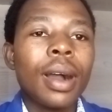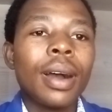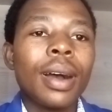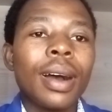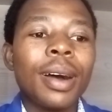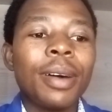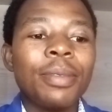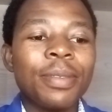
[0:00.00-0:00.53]

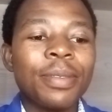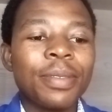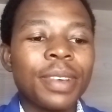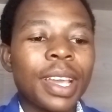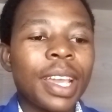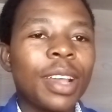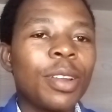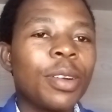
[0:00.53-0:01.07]
Um,
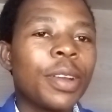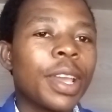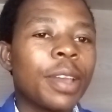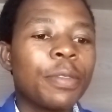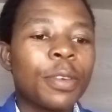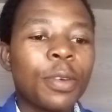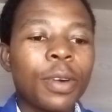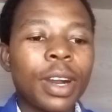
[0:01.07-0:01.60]
hello
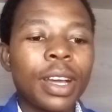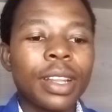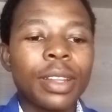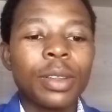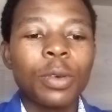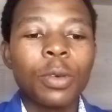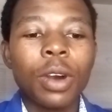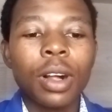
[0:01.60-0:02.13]

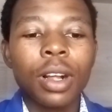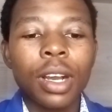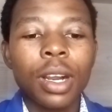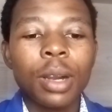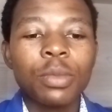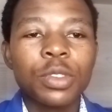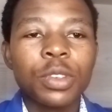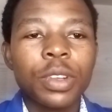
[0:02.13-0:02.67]
everyone,
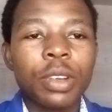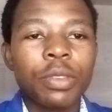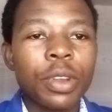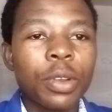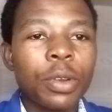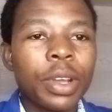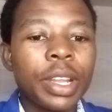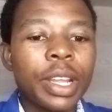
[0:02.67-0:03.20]
welcome to the
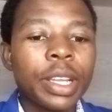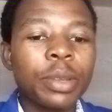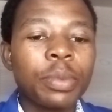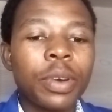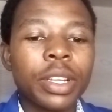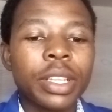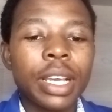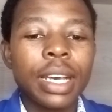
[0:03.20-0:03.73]
Reconnect
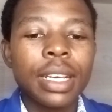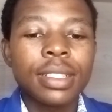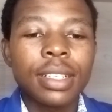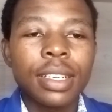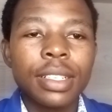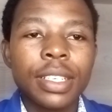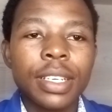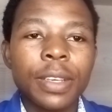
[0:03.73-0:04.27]
podcast
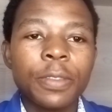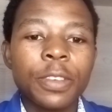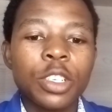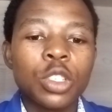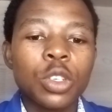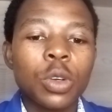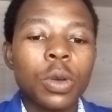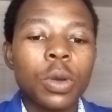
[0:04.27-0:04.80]
and TV
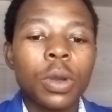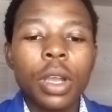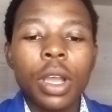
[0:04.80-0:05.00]
show.